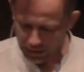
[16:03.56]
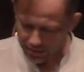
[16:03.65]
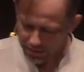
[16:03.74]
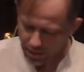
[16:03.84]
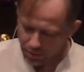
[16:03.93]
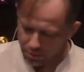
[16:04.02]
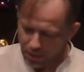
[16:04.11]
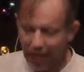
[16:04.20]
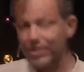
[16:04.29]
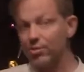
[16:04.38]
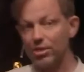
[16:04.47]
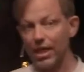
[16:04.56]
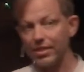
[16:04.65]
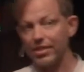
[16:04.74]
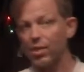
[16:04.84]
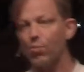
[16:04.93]
So Andrew is
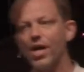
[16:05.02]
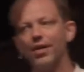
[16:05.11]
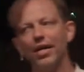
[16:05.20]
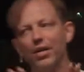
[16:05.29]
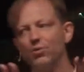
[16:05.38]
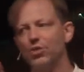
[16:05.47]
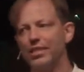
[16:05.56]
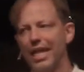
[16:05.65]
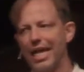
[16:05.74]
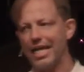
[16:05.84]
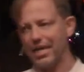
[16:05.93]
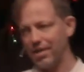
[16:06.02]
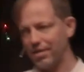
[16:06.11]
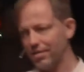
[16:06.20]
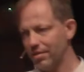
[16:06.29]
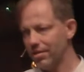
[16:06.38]
asking, where are you
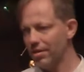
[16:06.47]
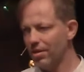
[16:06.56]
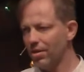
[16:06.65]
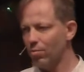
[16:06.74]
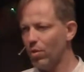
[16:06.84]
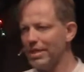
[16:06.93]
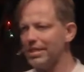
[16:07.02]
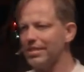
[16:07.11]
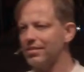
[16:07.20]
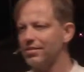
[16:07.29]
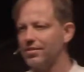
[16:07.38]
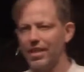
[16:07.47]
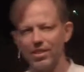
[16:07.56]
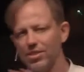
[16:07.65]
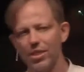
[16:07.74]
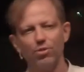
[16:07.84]
staying? What is it
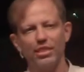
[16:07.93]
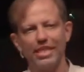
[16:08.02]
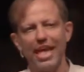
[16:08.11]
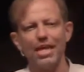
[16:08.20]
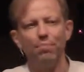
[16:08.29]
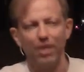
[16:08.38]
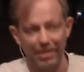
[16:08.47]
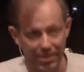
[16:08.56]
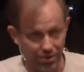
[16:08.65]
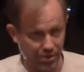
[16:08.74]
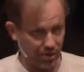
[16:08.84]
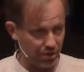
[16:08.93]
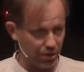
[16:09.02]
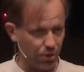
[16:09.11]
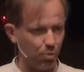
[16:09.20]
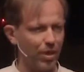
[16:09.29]
that is so stable in
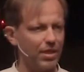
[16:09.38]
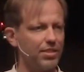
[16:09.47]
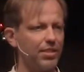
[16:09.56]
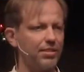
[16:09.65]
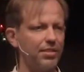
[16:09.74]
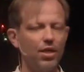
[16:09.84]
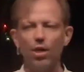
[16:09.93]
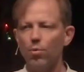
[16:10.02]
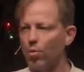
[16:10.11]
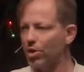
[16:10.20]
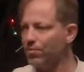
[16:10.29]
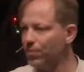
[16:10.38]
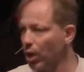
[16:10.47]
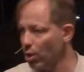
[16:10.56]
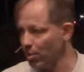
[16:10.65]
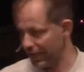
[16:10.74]
you? What is it worth
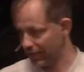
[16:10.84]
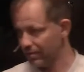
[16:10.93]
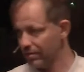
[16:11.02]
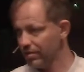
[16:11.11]
following?